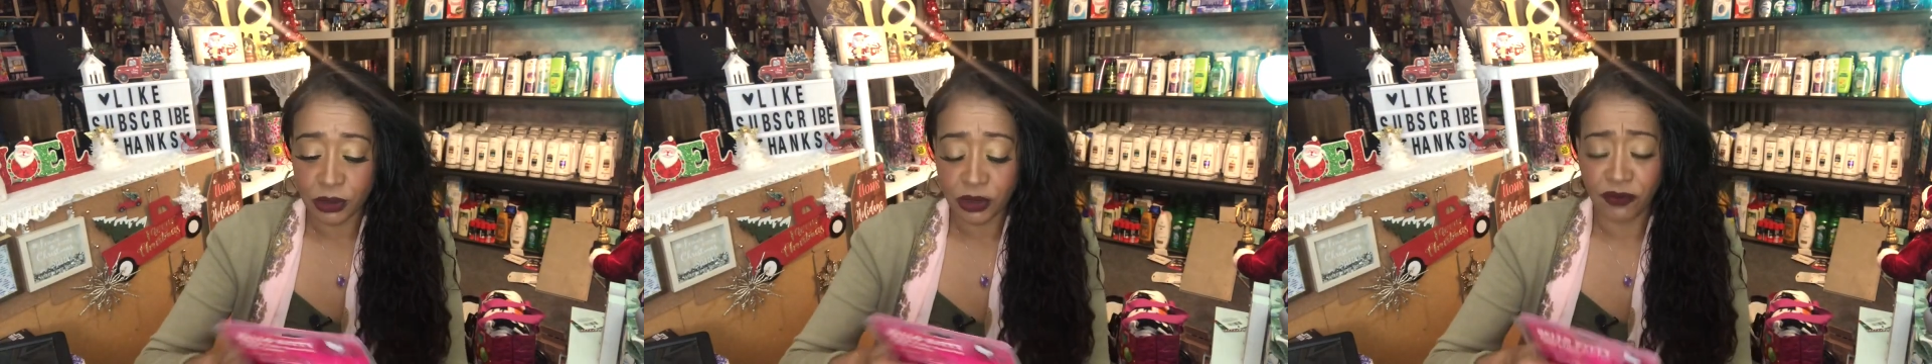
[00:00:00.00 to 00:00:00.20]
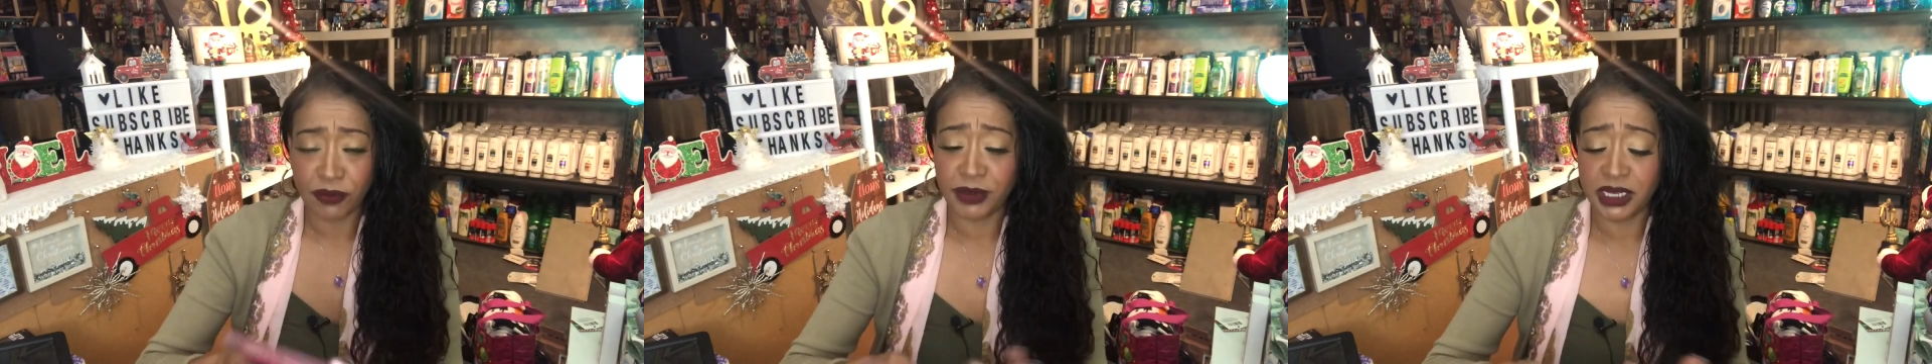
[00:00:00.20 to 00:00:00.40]
I
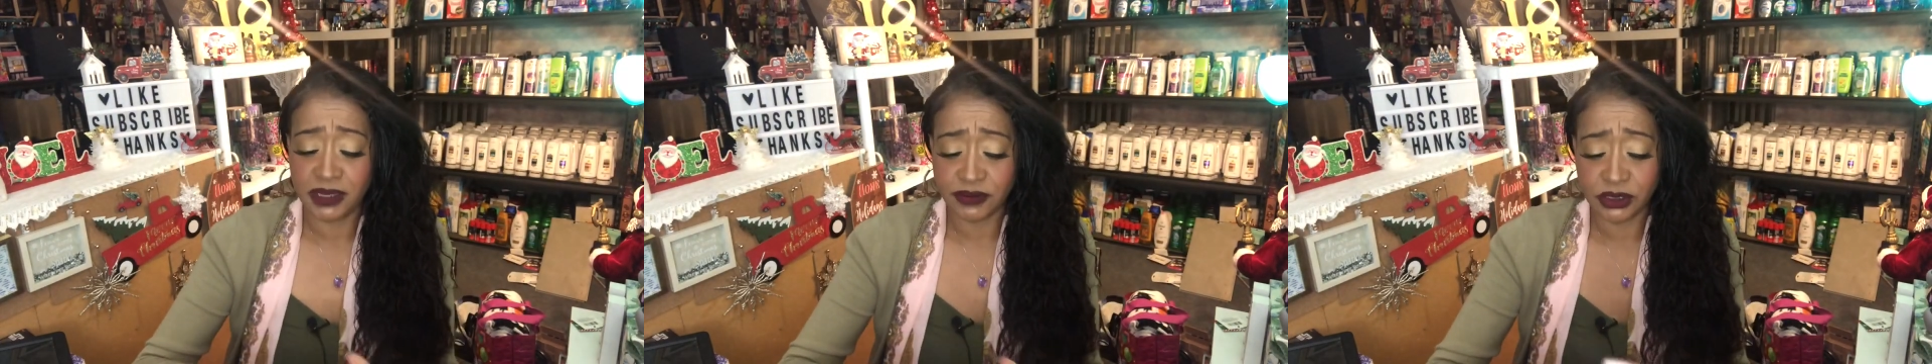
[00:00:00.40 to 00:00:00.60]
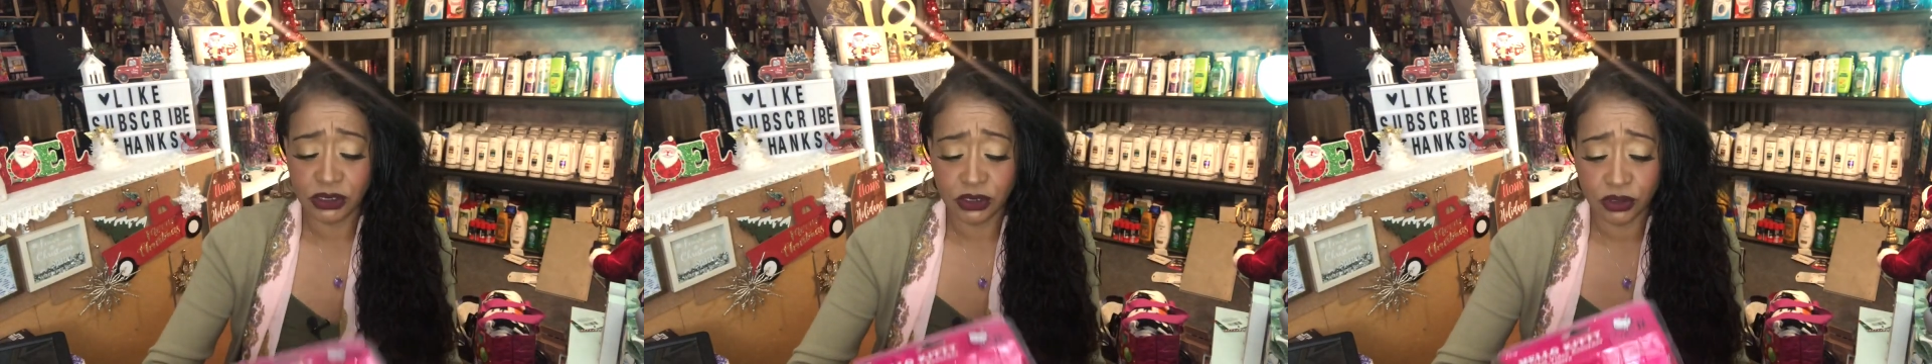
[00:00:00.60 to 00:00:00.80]
don't know if I'm going to
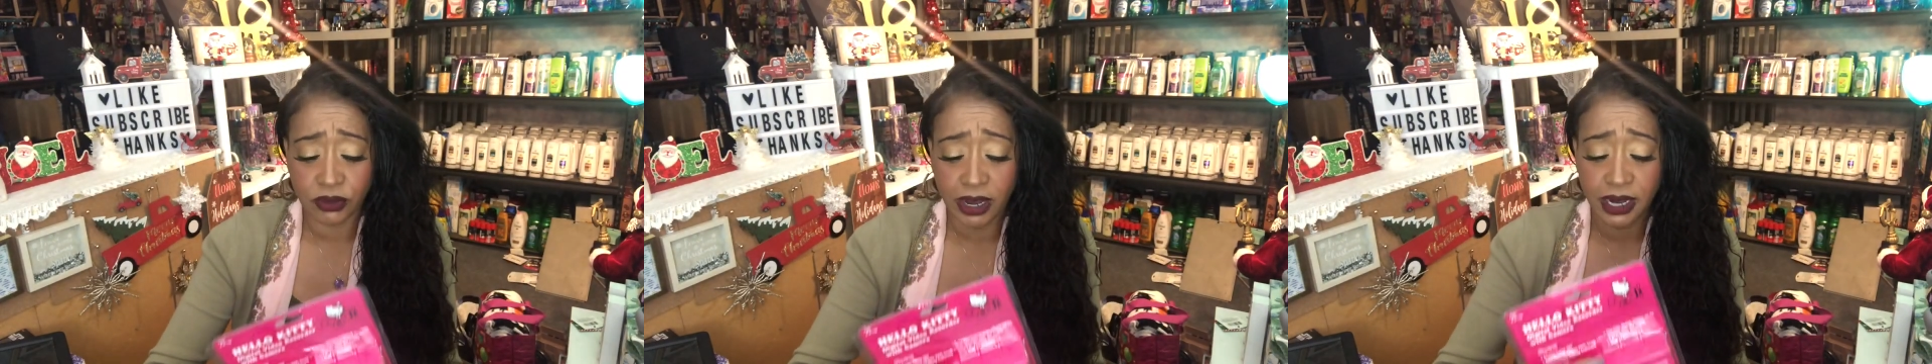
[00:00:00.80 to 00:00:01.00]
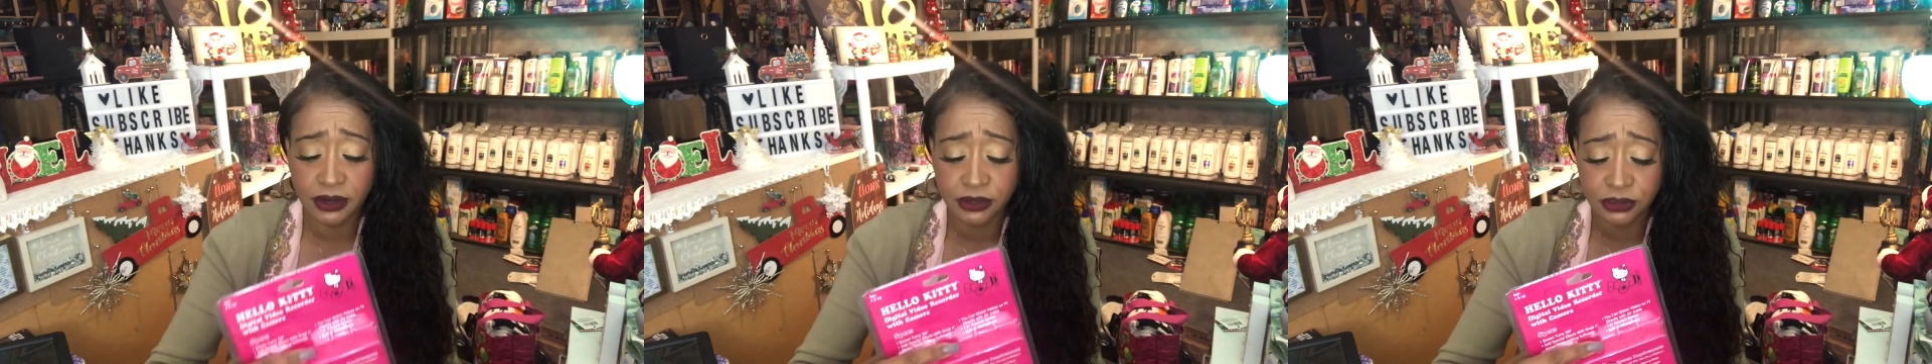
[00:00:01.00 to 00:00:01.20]
give it to the
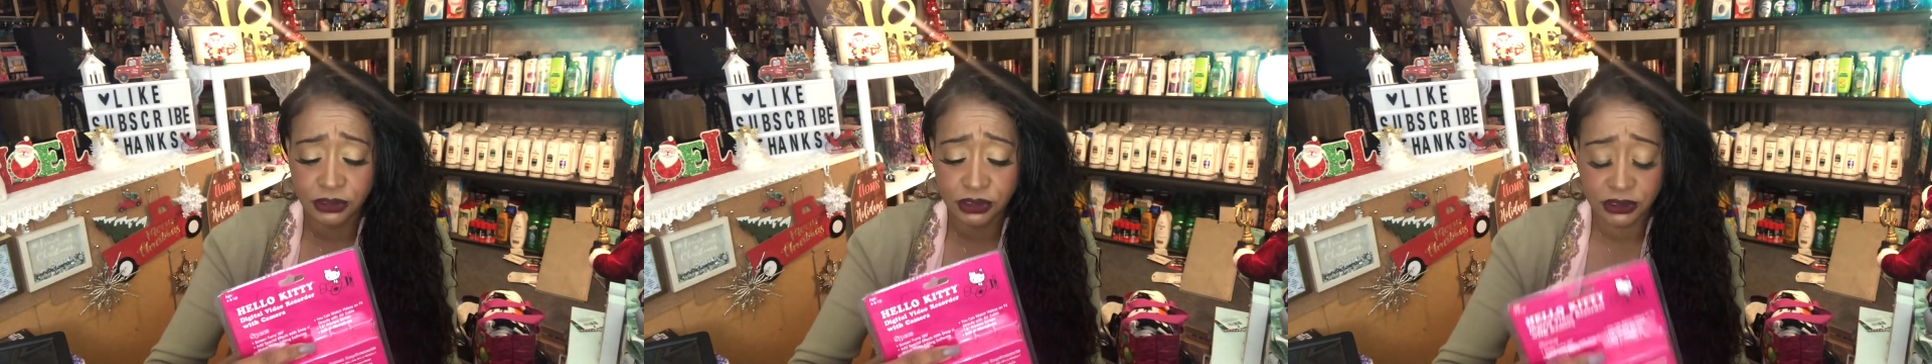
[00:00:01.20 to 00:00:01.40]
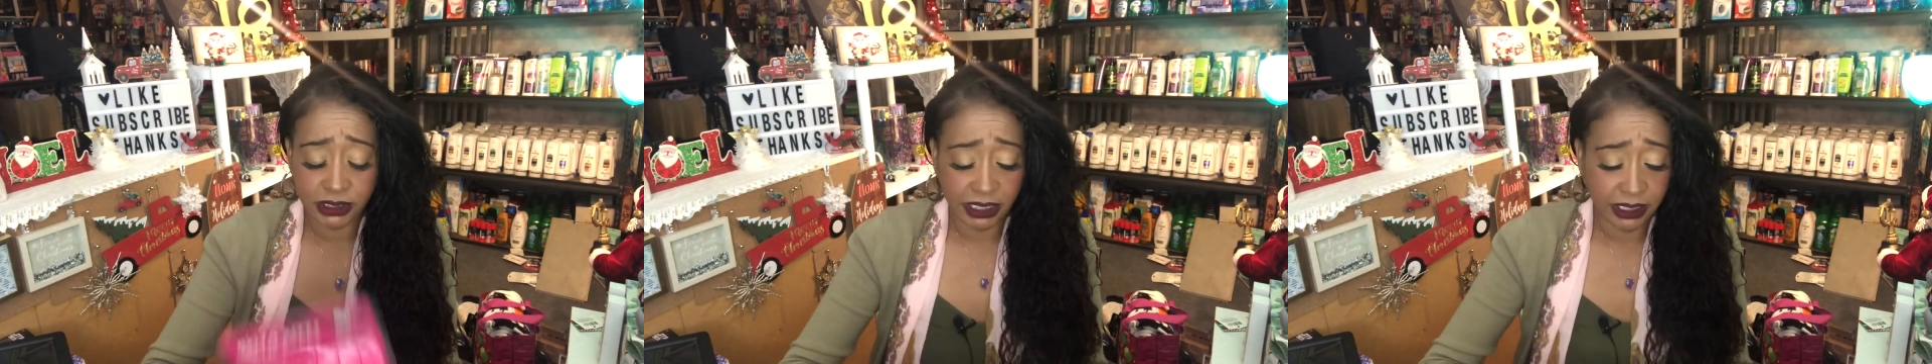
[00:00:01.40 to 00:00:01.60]
grand
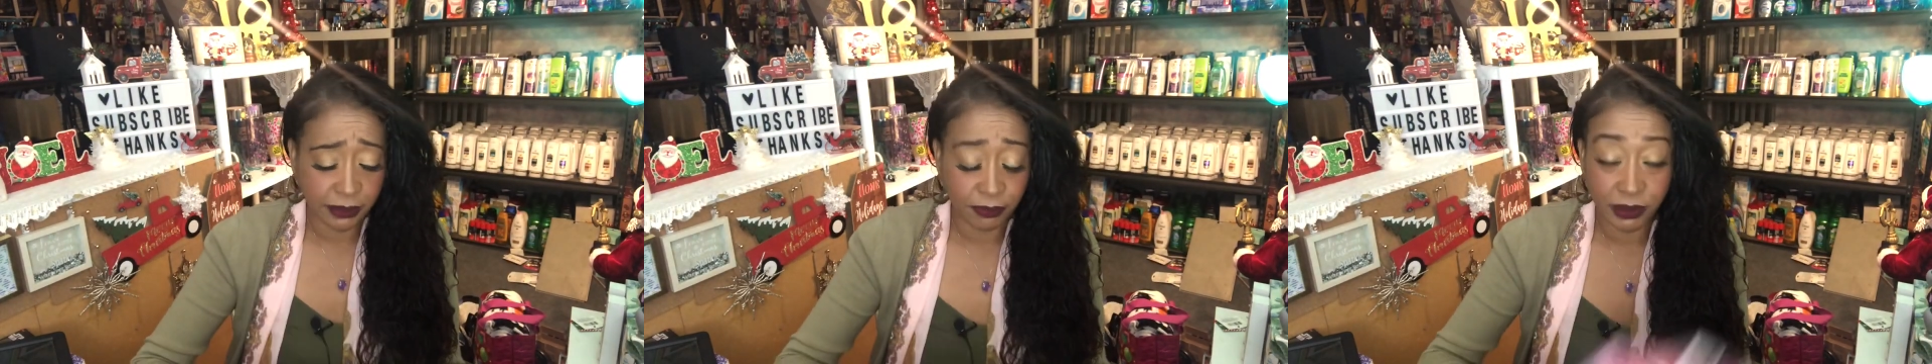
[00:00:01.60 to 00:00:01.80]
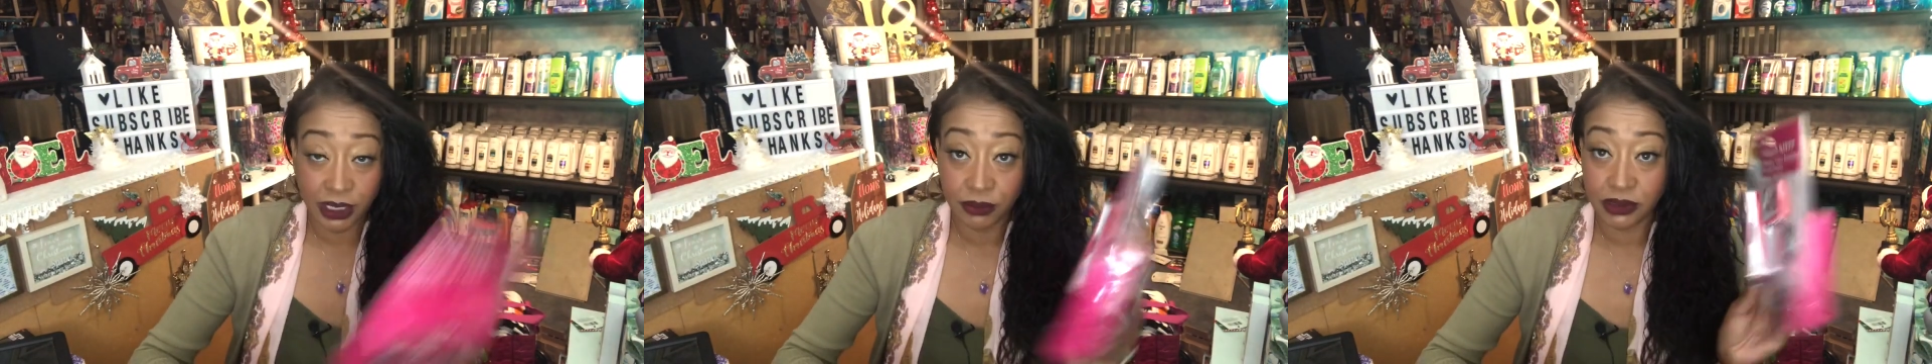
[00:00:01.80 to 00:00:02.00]
girls so they
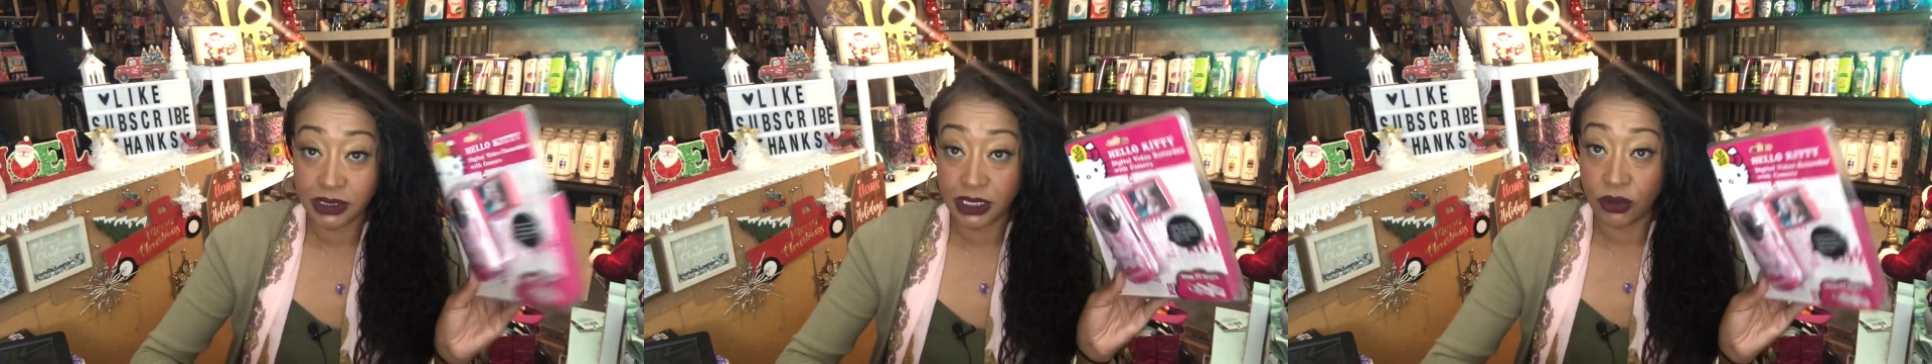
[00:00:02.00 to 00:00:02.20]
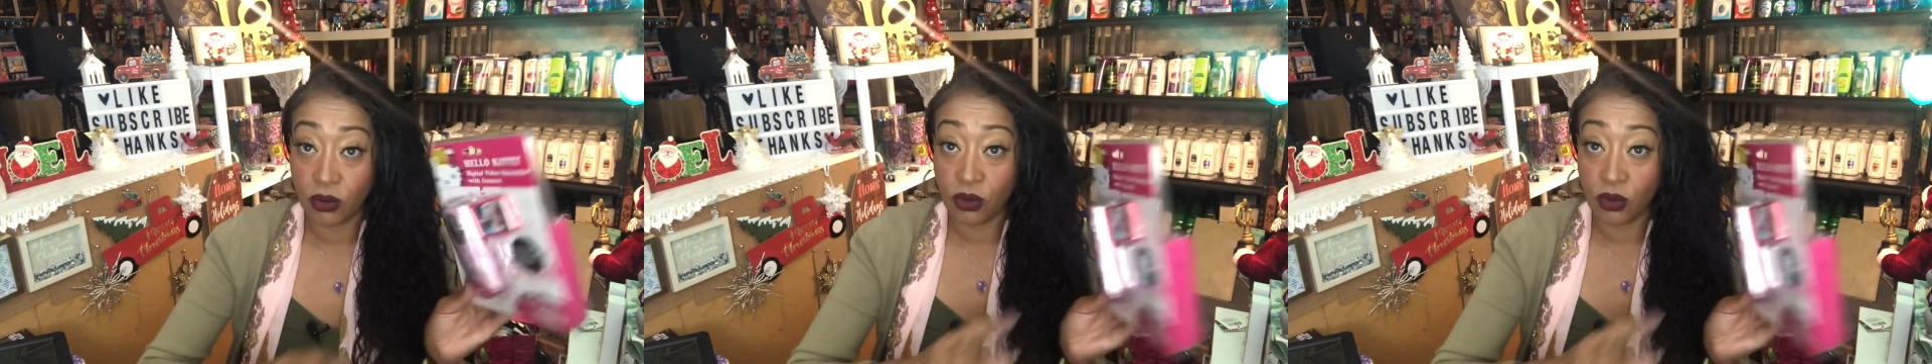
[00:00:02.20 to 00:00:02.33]
can play with it,